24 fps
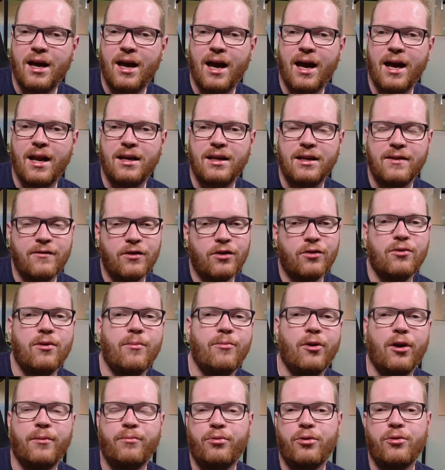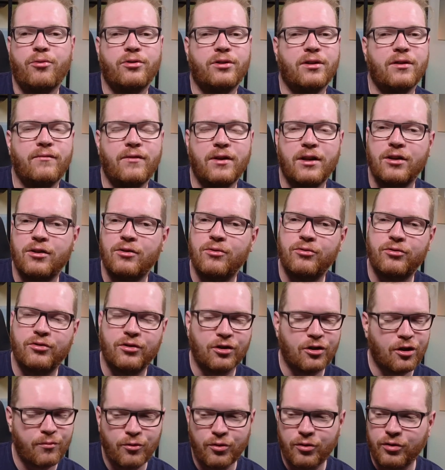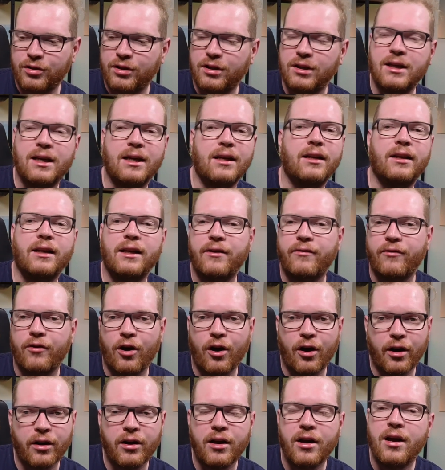and even though I'm not posting videos, the community can live on